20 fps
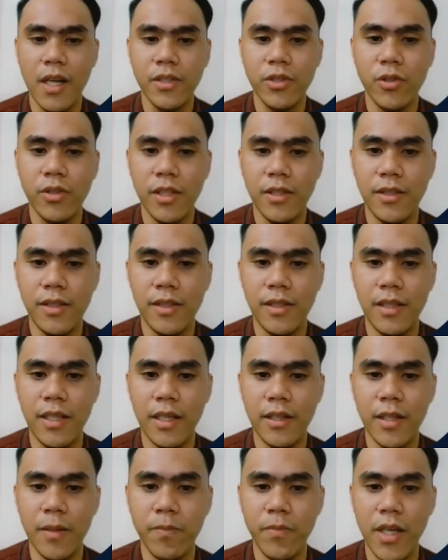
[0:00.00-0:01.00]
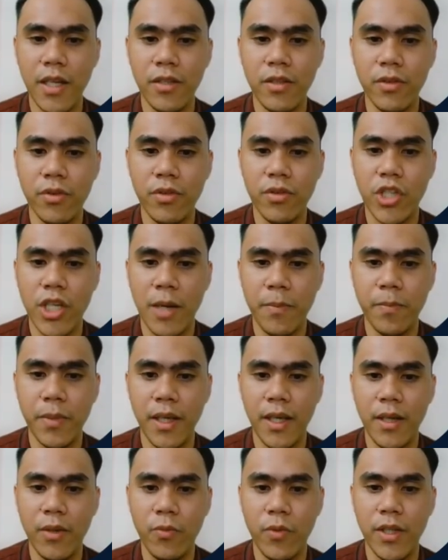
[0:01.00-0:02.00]
So the temptation to jump
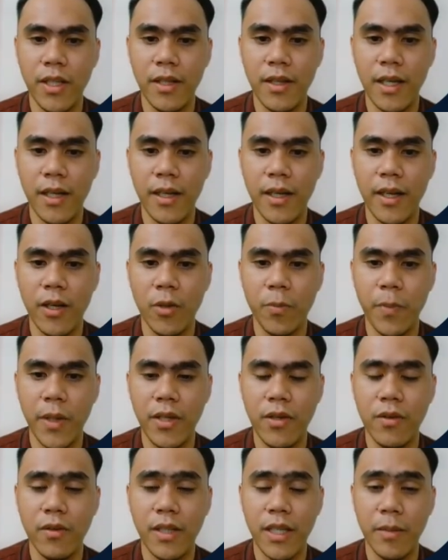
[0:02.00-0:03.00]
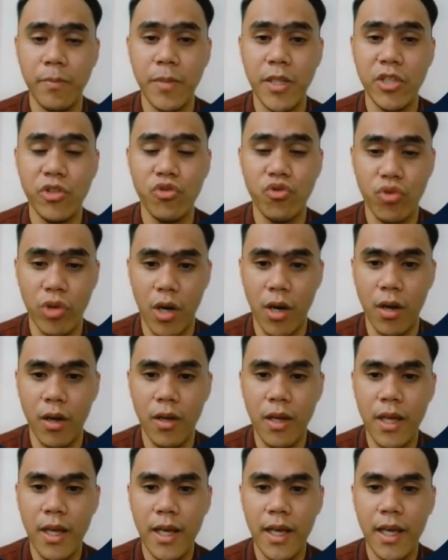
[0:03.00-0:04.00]
in with a technical opinion can be strong,
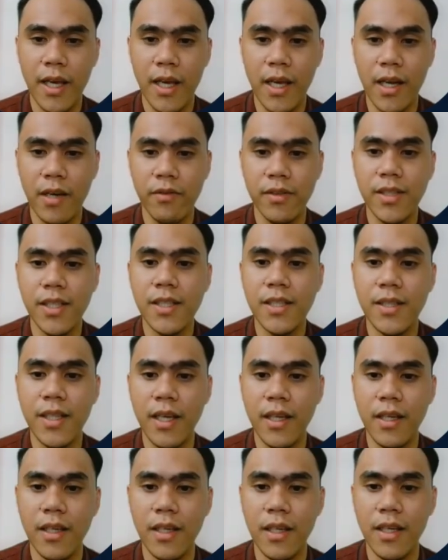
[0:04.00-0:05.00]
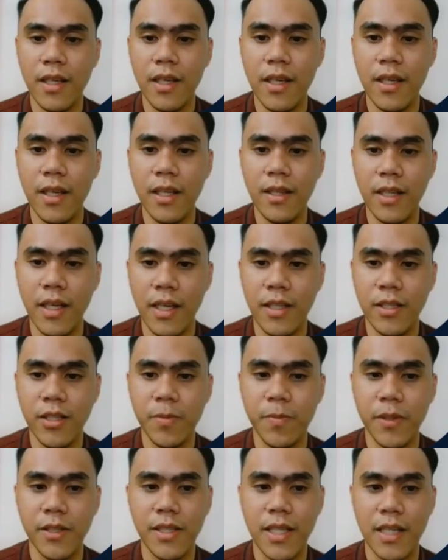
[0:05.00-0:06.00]
and resisting it is
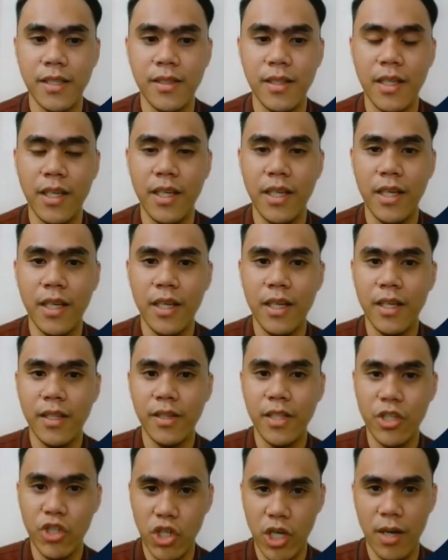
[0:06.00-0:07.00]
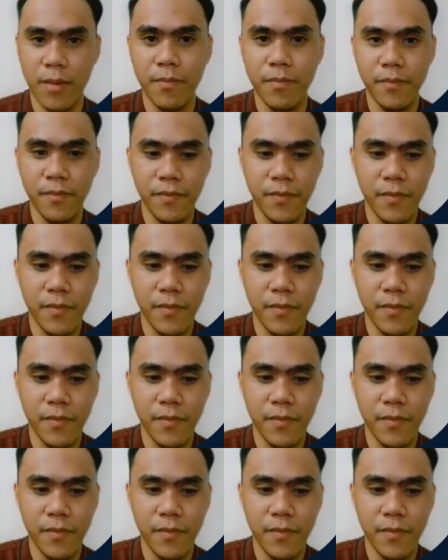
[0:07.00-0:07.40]
precisely the job.